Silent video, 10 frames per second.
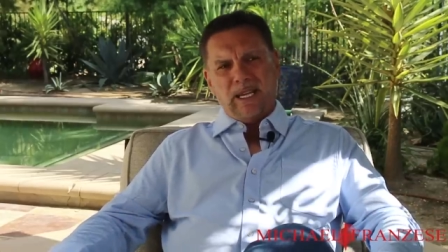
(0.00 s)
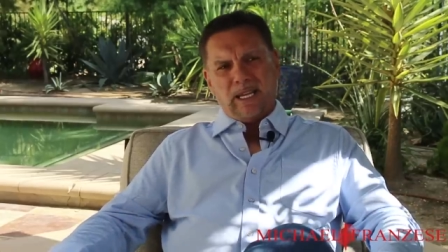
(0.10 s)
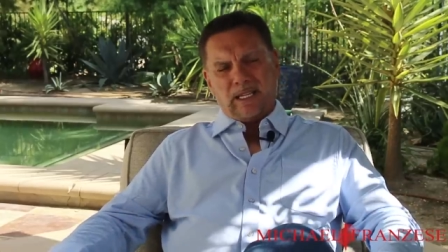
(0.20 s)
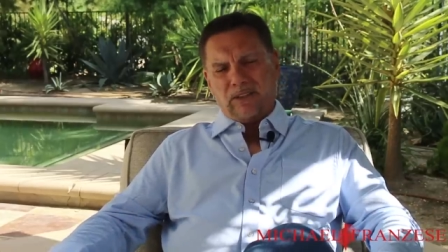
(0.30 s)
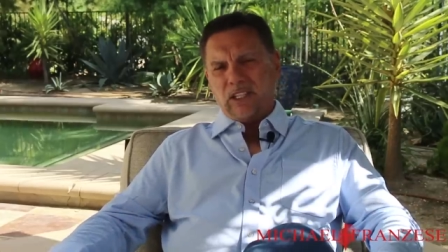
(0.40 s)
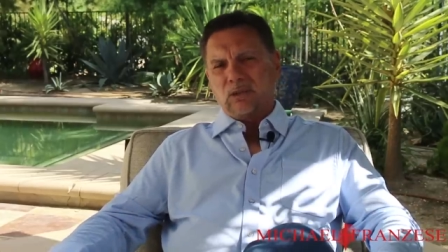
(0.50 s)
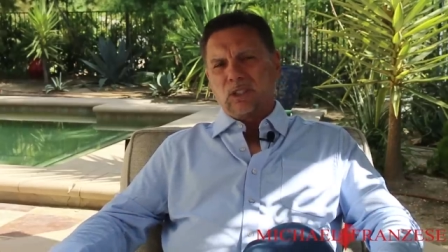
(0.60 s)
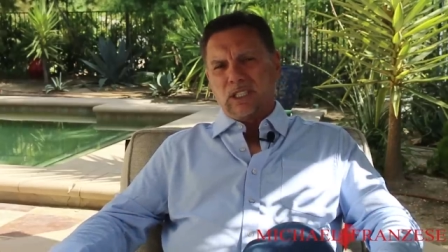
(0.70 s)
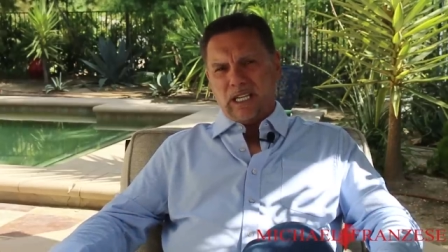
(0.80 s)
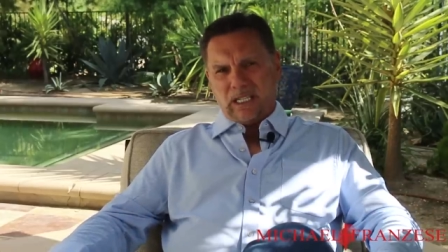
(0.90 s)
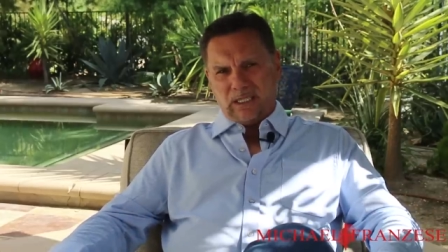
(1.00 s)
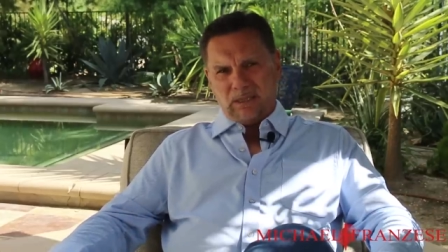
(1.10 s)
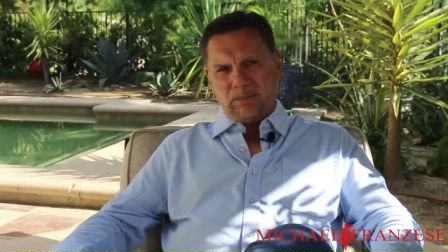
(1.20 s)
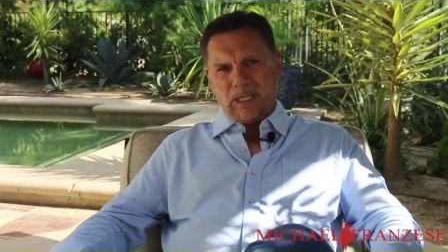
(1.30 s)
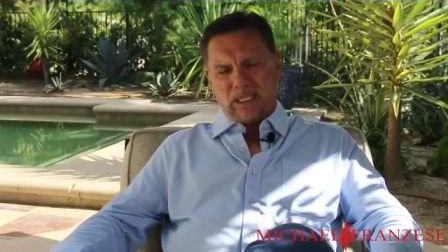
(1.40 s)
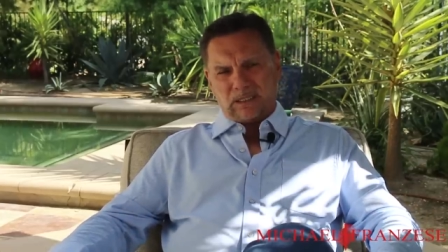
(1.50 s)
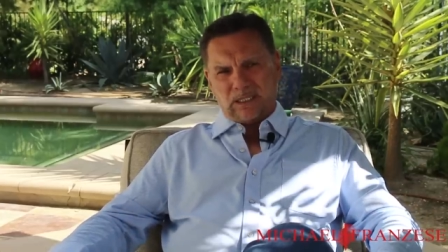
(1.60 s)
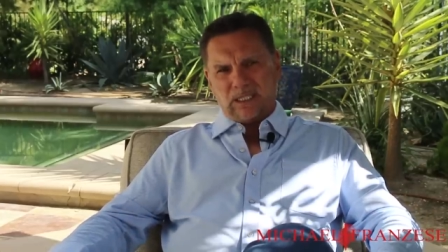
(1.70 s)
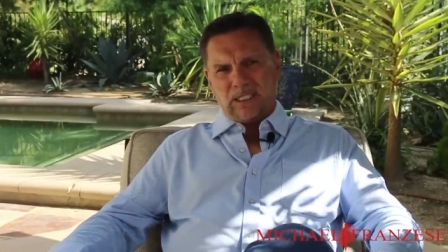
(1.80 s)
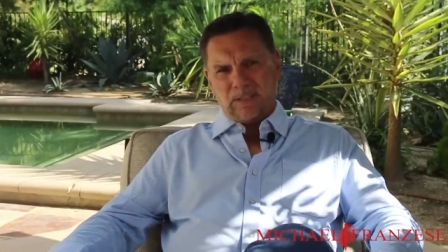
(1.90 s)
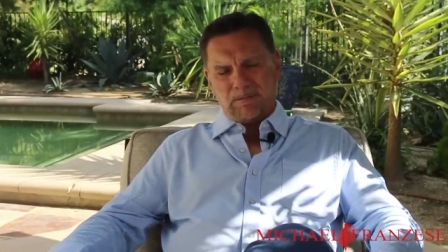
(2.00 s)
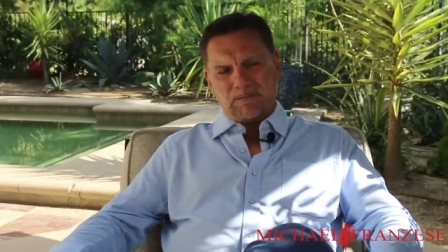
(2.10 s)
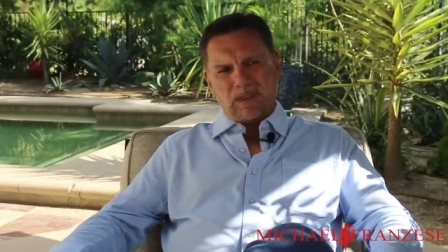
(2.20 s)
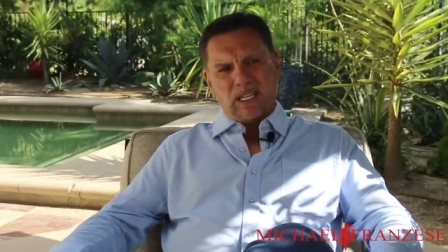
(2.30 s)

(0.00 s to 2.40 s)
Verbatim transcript: And I think it really had an impact on him.